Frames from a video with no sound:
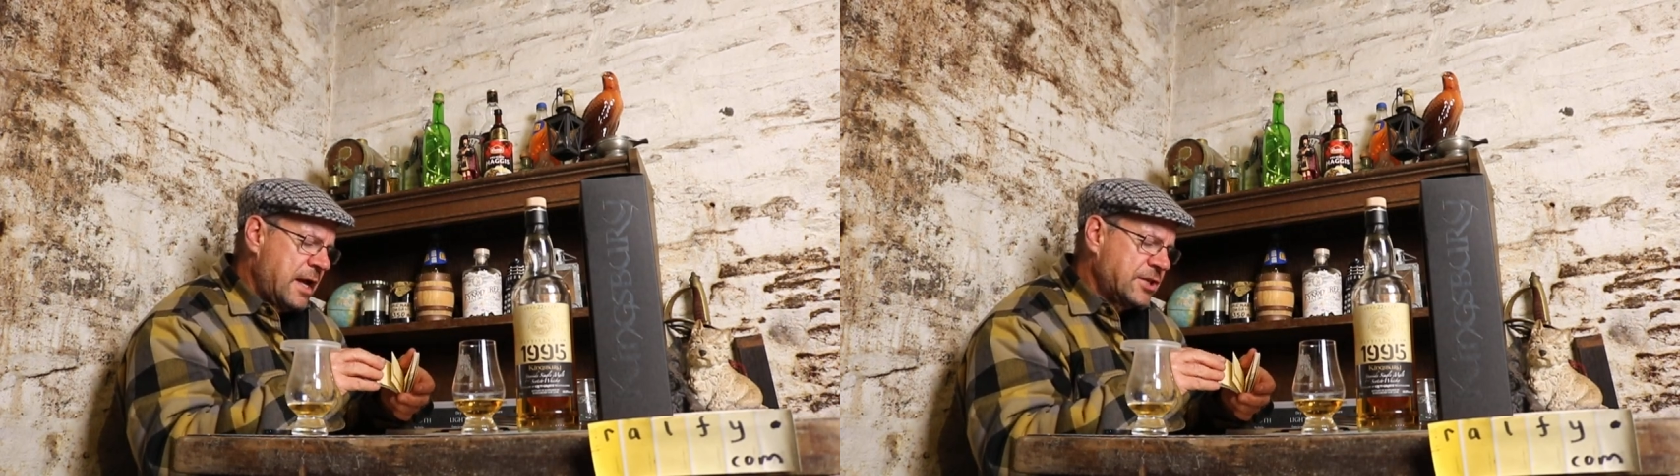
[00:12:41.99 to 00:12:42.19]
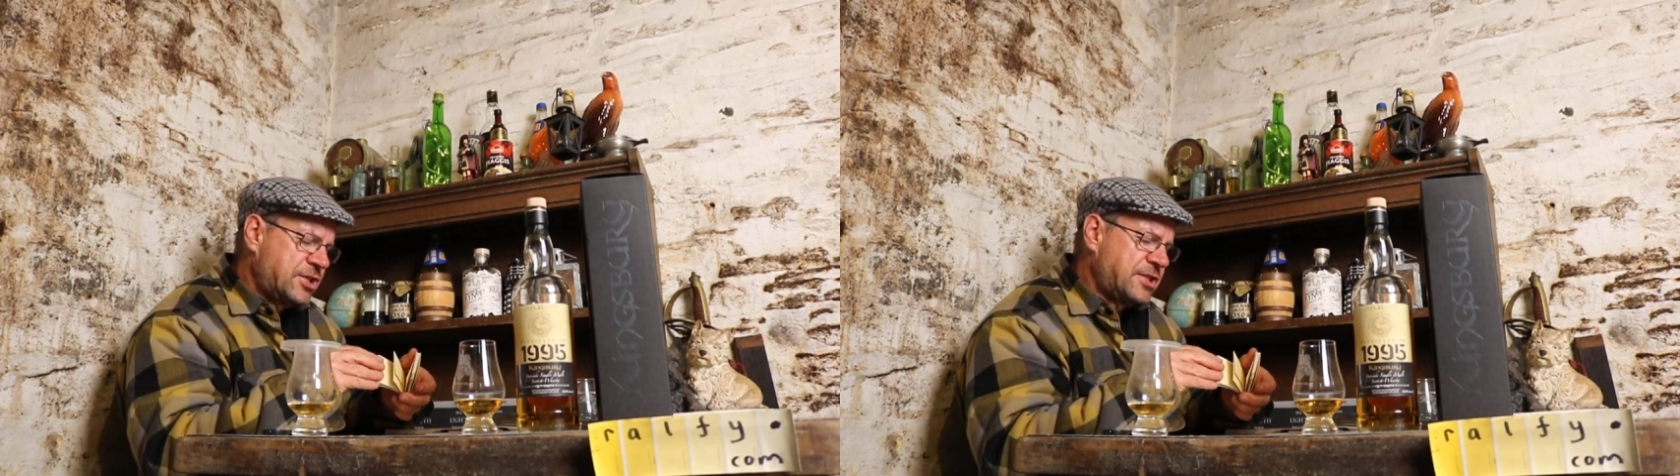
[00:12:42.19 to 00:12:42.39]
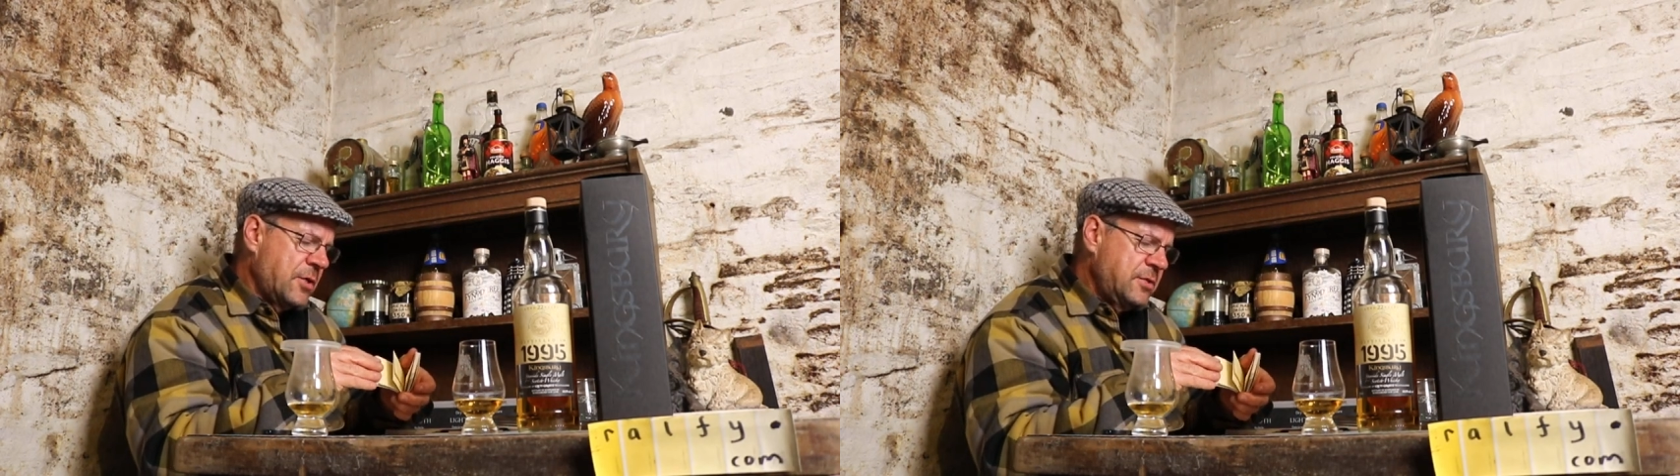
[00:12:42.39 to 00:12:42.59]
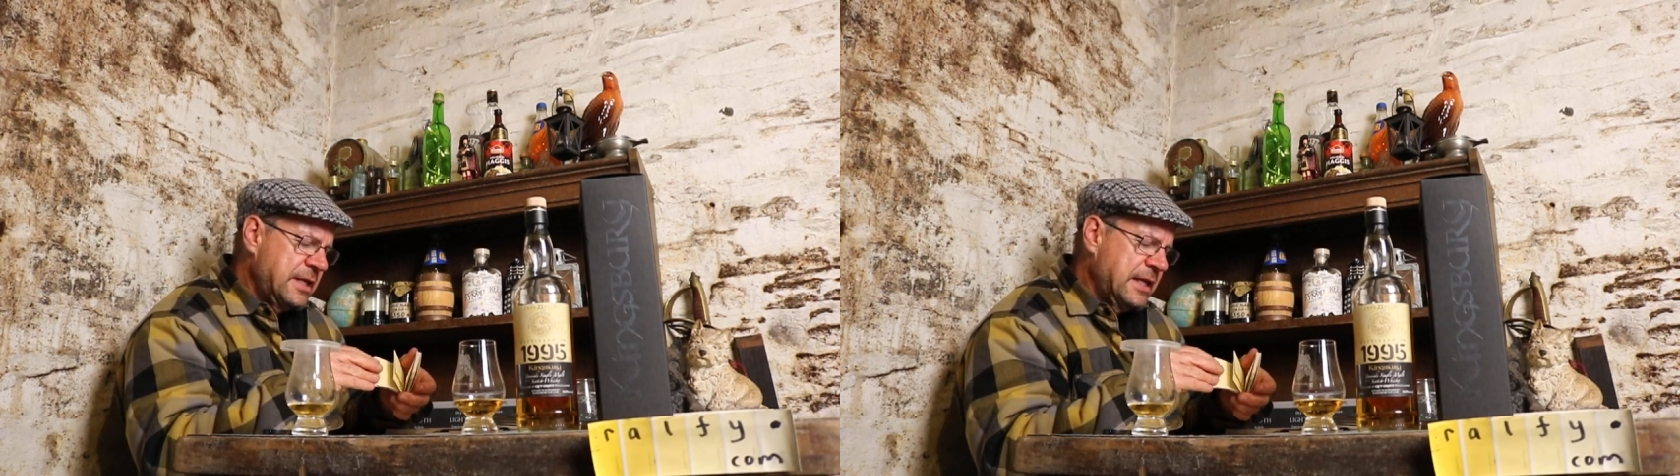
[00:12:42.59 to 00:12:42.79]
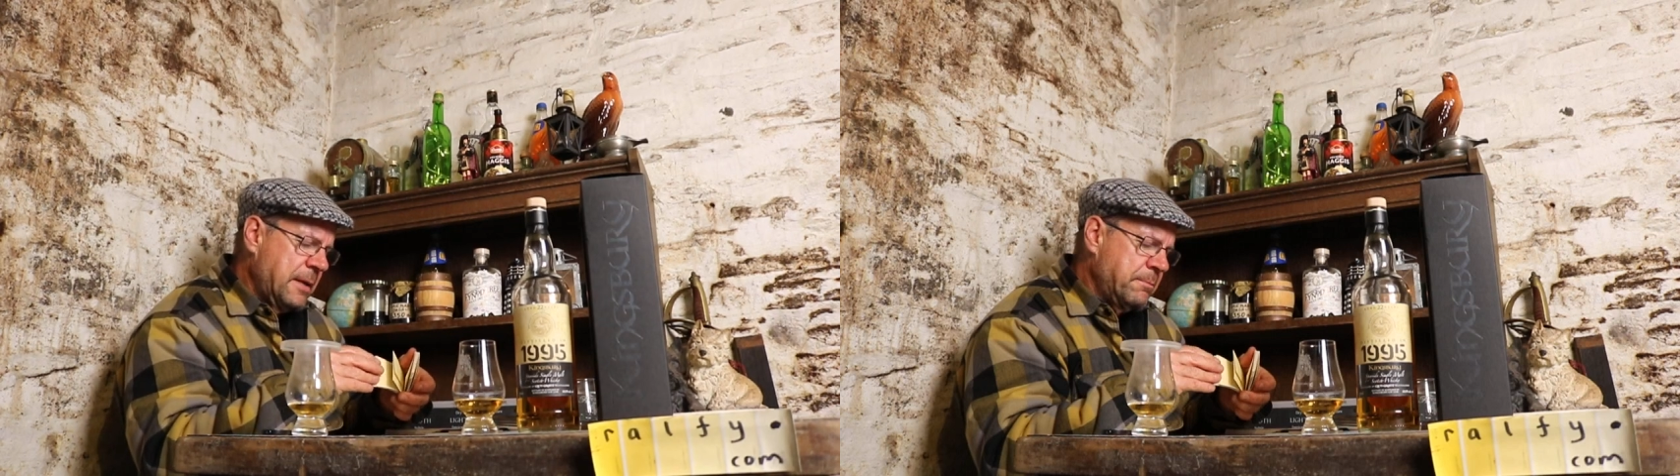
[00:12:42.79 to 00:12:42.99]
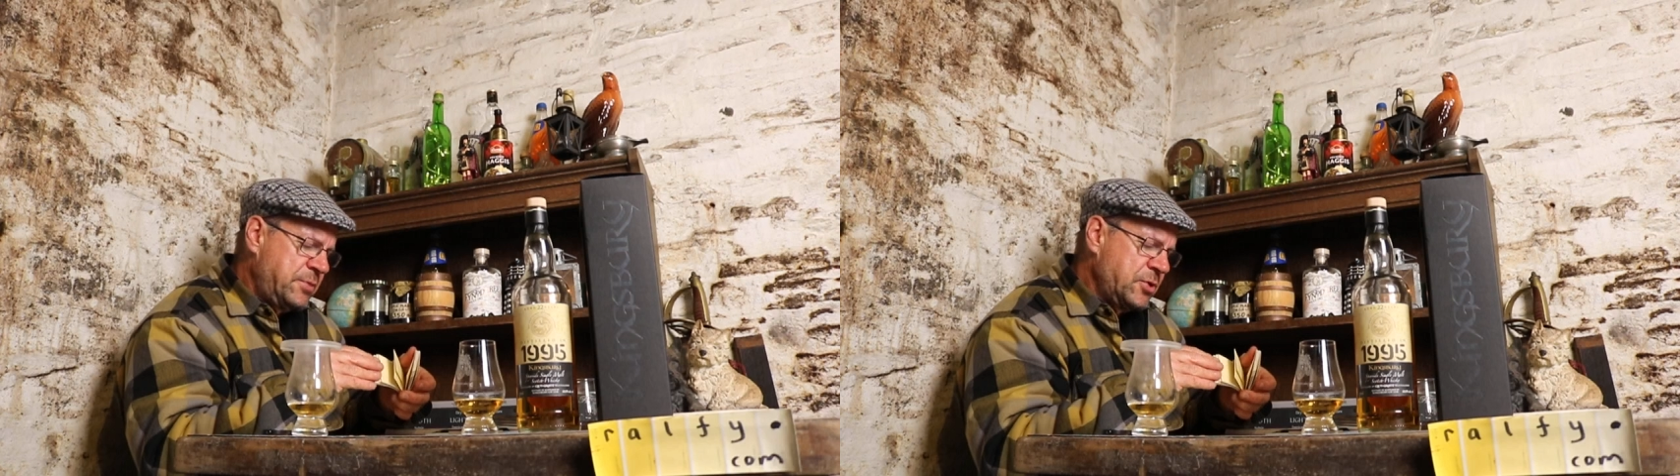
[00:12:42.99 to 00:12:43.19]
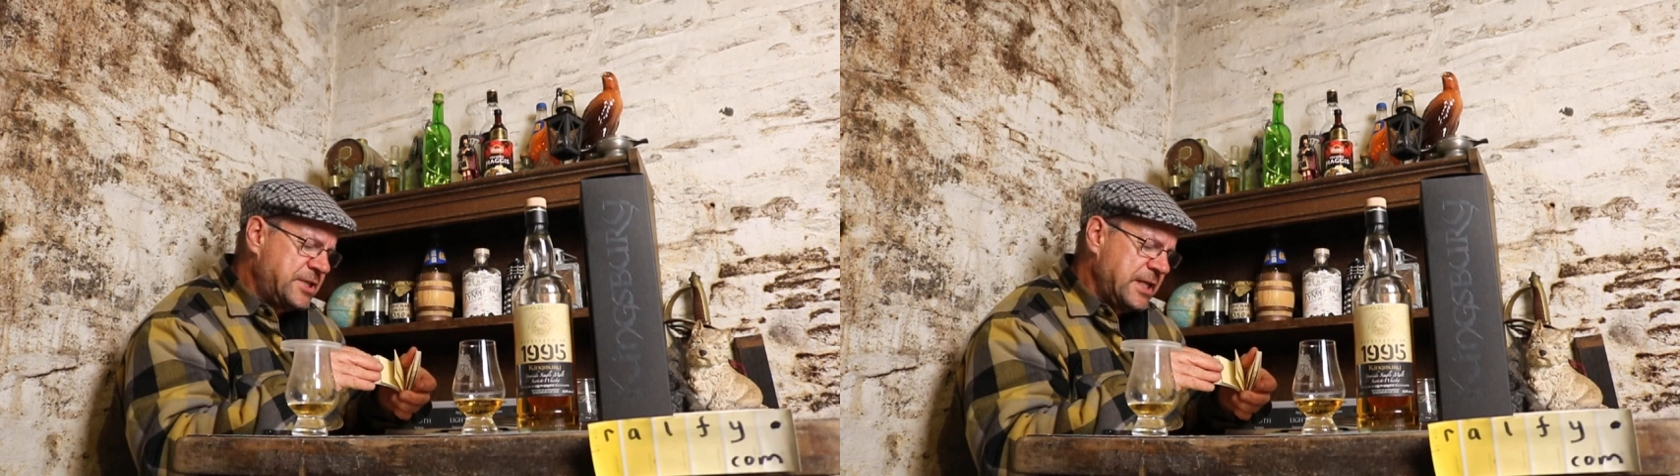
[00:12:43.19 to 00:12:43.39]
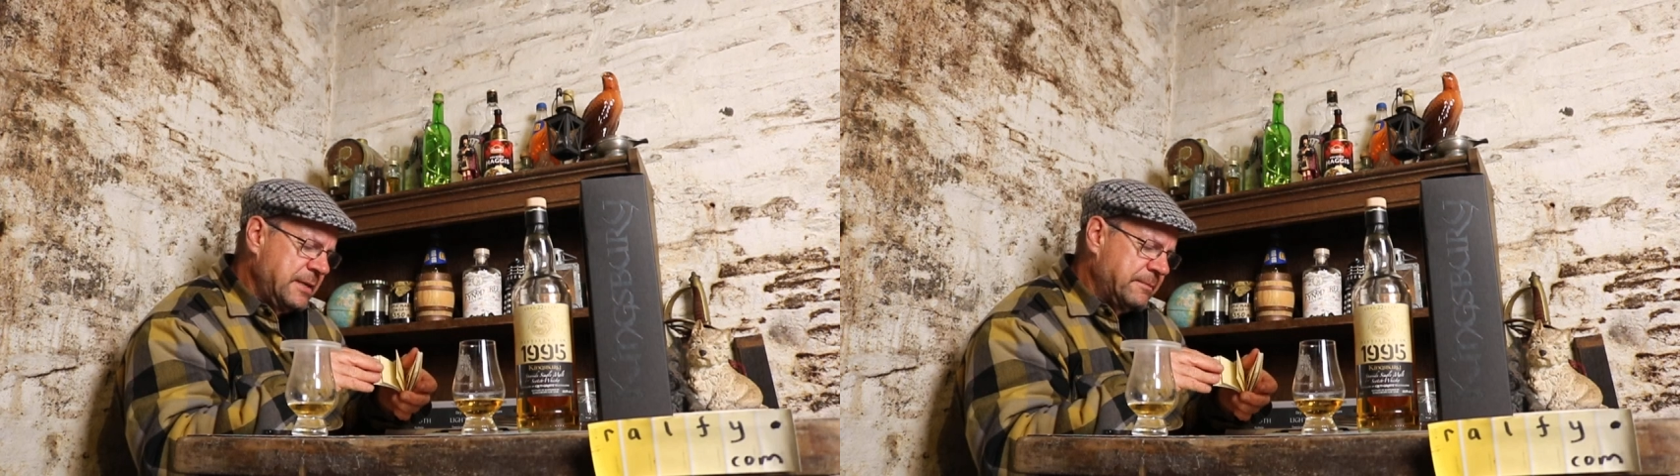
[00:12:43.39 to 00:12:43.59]
astounding
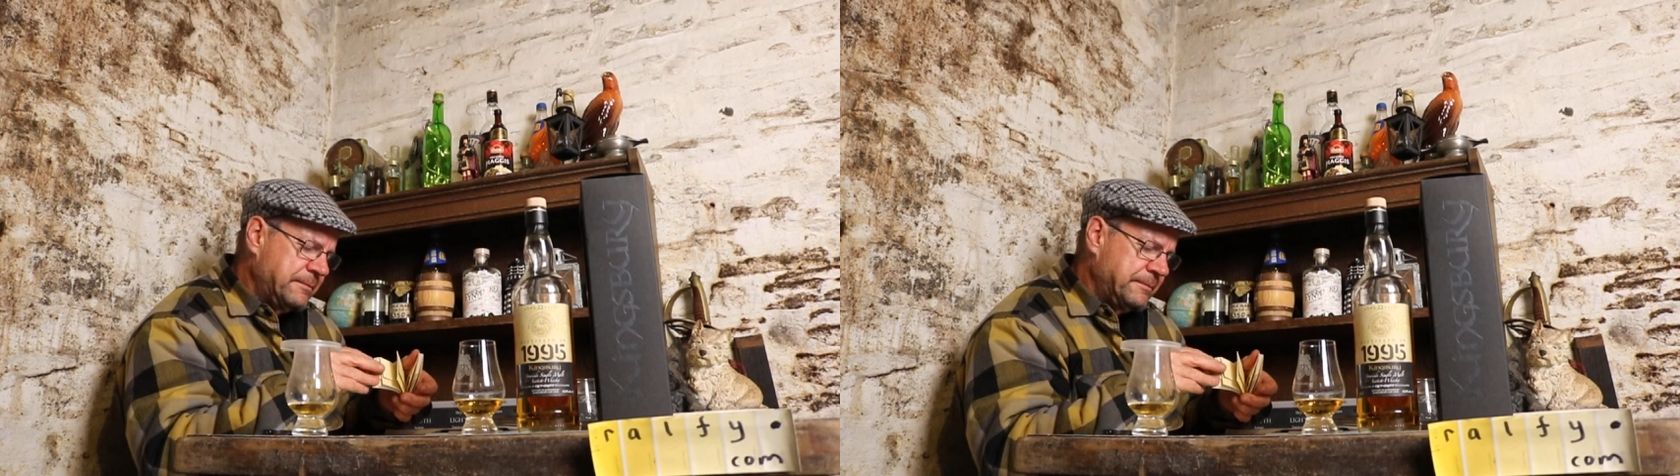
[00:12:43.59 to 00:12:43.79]
beauty,